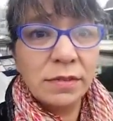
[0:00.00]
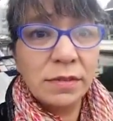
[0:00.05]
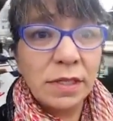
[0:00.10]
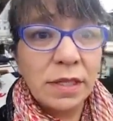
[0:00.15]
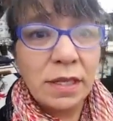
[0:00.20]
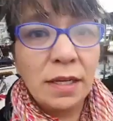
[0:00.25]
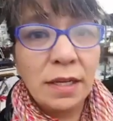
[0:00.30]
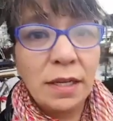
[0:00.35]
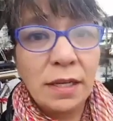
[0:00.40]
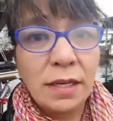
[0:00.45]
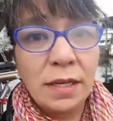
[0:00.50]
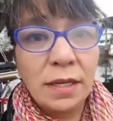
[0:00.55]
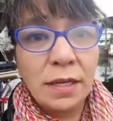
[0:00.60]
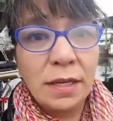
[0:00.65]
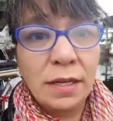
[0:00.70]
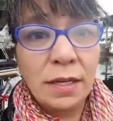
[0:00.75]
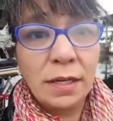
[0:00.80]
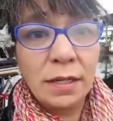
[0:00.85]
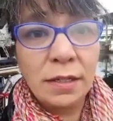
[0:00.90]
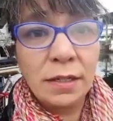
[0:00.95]

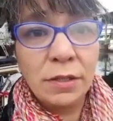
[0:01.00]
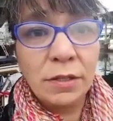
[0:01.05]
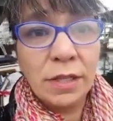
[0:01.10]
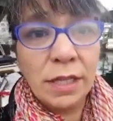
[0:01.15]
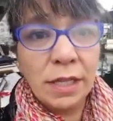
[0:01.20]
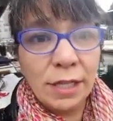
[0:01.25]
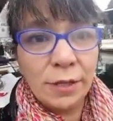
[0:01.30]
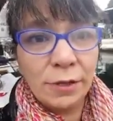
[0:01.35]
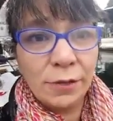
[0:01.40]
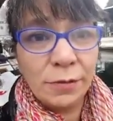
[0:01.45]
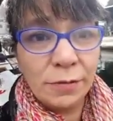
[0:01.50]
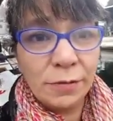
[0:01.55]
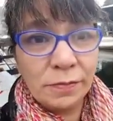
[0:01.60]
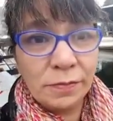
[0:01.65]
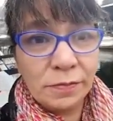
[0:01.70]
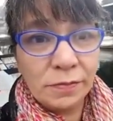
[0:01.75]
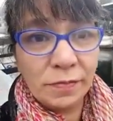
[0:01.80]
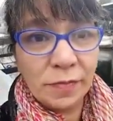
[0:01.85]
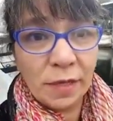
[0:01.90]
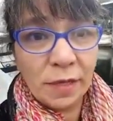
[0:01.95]
No, thank you.
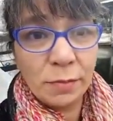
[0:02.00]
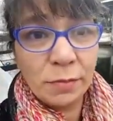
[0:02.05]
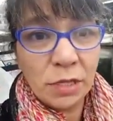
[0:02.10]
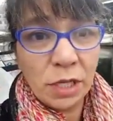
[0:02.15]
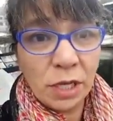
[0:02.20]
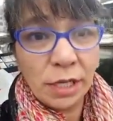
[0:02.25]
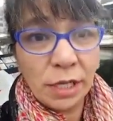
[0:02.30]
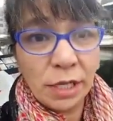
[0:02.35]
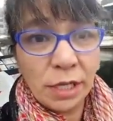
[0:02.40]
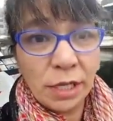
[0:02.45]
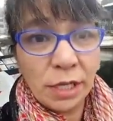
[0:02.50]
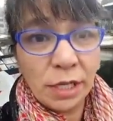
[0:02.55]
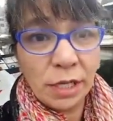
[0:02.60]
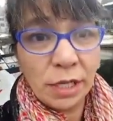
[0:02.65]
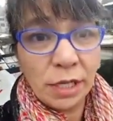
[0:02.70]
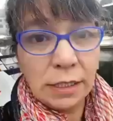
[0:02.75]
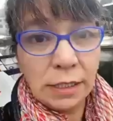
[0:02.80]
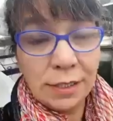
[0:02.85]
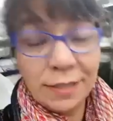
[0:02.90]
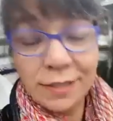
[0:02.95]
I'm talking.
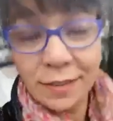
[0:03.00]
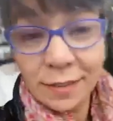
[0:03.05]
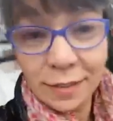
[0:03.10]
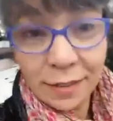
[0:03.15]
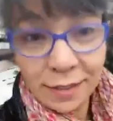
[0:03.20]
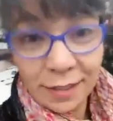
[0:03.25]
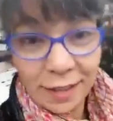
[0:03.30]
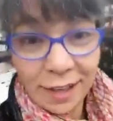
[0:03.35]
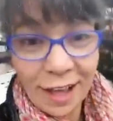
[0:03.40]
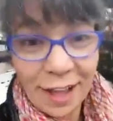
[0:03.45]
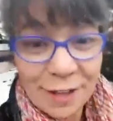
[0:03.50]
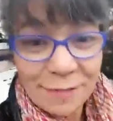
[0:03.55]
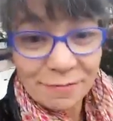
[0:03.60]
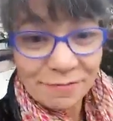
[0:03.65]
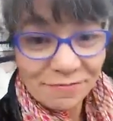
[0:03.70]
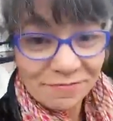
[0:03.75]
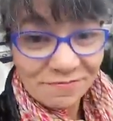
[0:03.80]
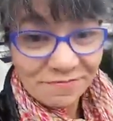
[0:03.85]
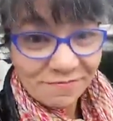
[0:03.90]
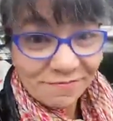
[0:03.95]
How
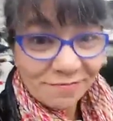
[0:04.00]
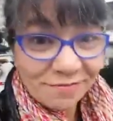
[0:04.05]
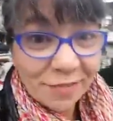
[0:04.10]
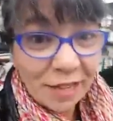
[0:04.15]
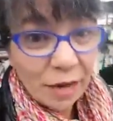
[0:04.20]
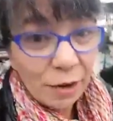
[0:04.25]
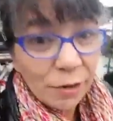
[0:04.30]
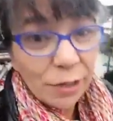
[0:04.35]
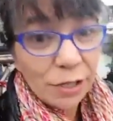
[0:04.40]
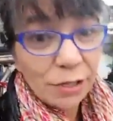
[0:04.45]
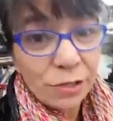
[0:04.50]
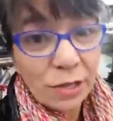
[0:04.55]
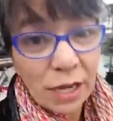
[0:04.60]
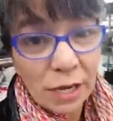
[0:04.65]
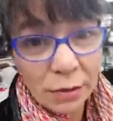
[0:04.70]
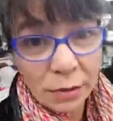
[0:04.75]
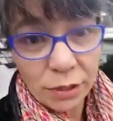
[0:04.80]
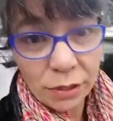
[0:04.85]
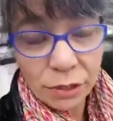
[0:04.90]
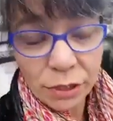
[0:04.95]

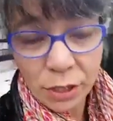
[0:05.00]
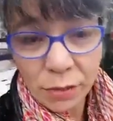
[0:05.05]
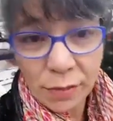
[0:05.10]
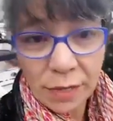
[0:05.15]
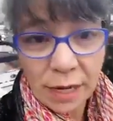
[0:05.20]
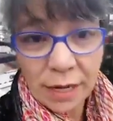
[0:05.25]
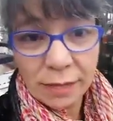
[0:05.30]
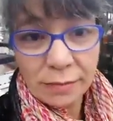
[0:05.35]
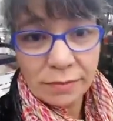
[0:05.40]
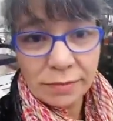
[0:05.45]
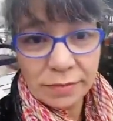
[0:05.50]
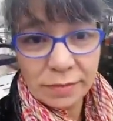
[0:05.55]
are you showing up?